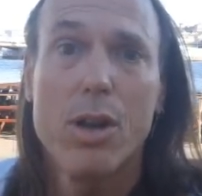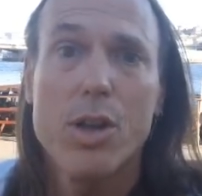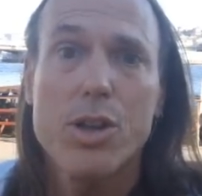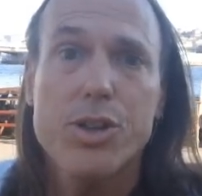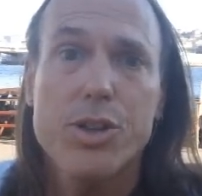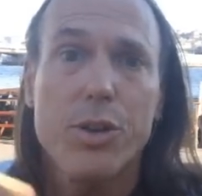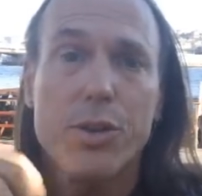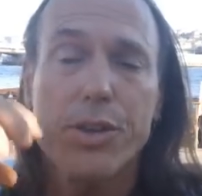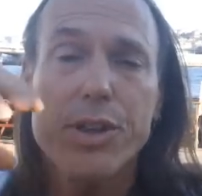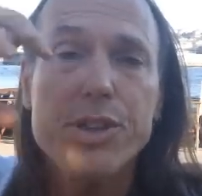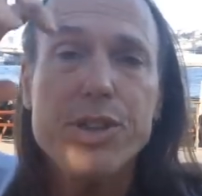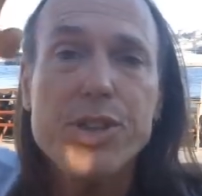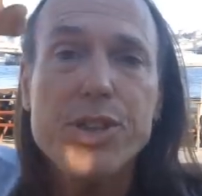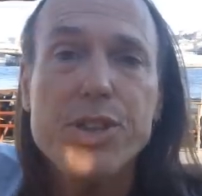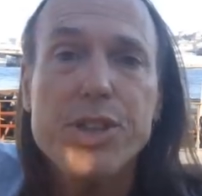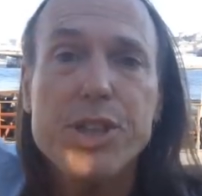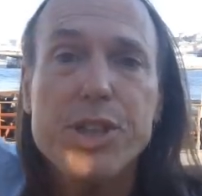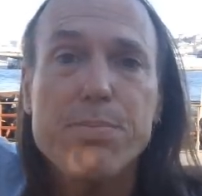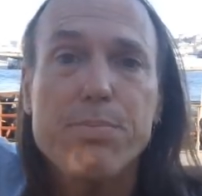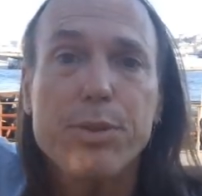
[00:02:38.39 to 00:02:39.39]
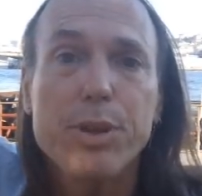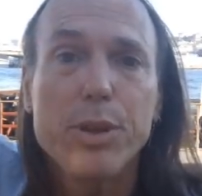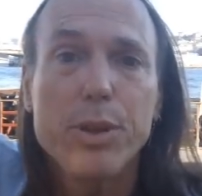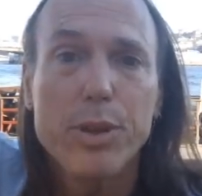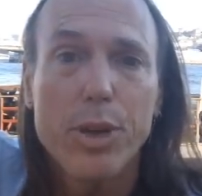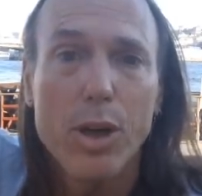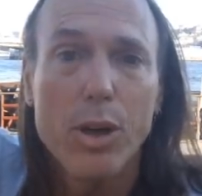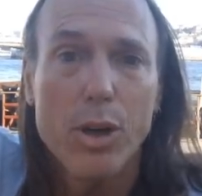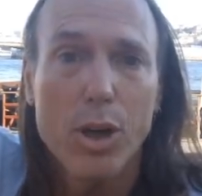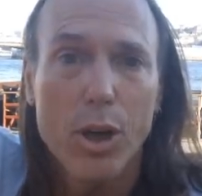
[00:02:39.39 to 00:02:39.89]
So this is this
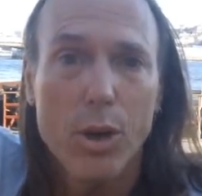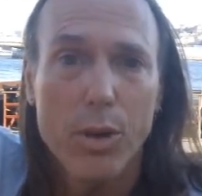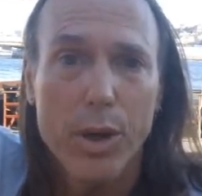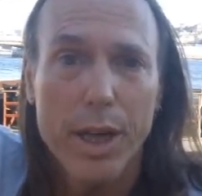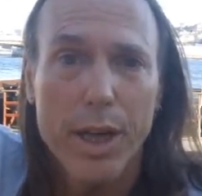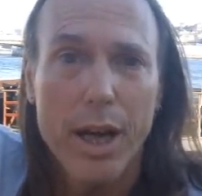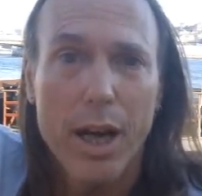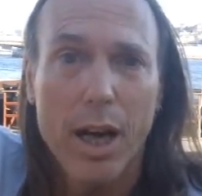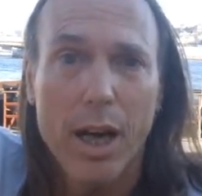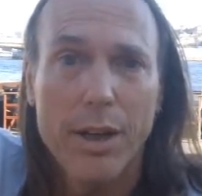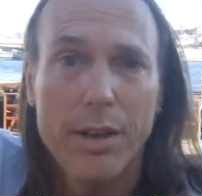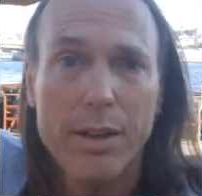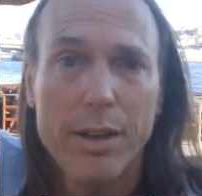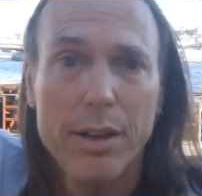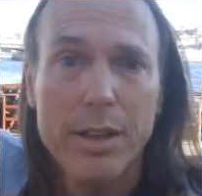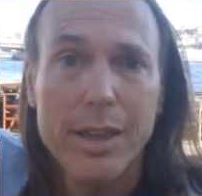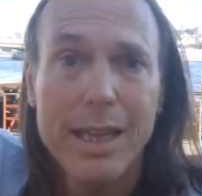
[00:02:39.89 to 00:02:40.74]
Pluto going on.